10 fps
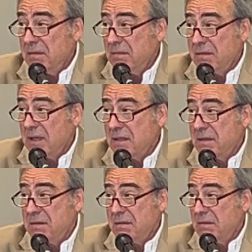So
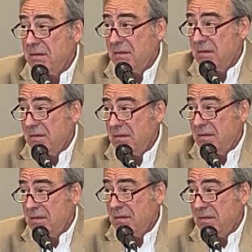you just don't know where these
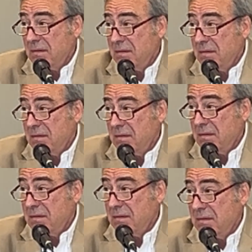should have been tested, correct?